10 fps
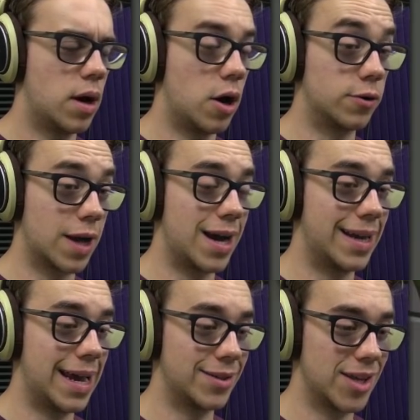Oh God,
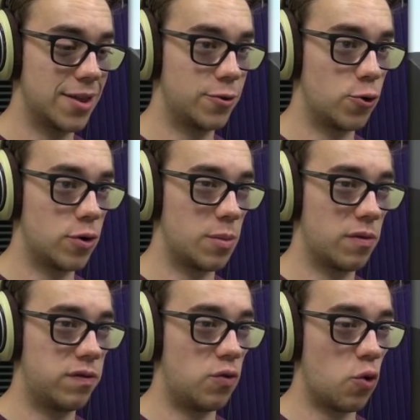exit at the door
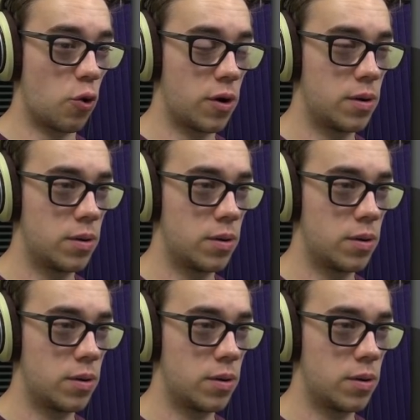number 4.